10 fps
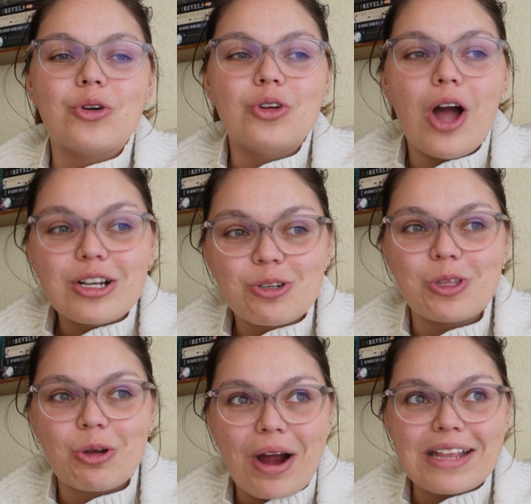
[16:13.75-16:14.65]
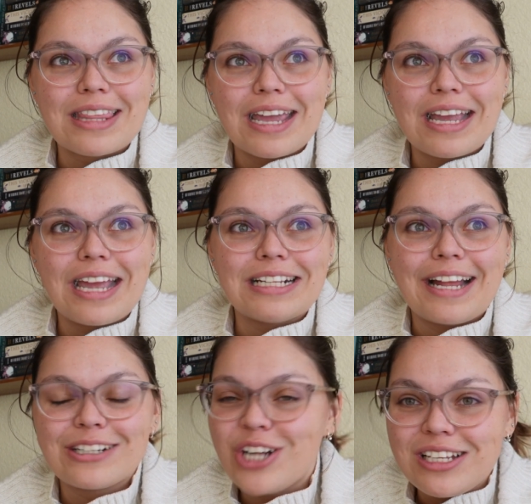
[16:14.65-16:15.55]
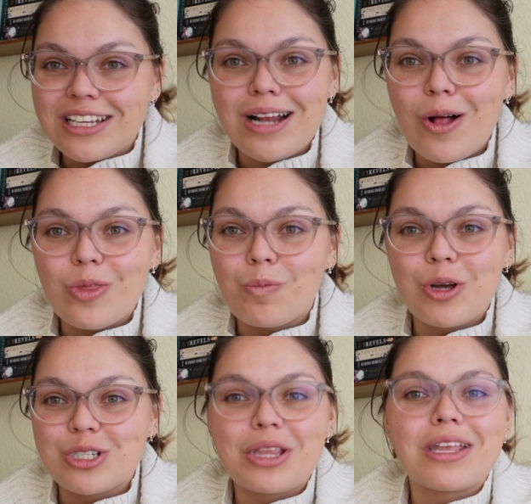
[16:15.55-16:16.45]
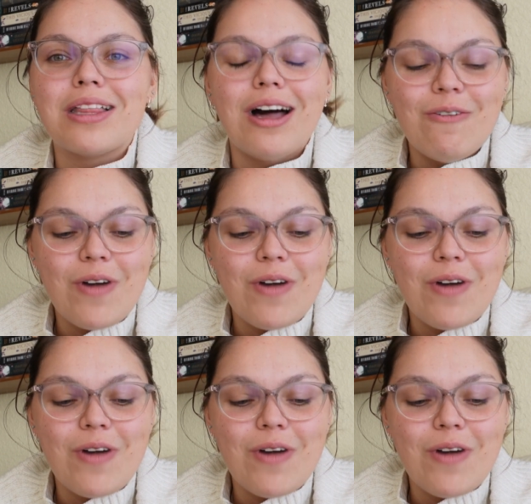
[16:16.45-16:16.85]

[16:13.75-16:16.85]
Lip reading: not doing the right thing in like chasing down the person that they love.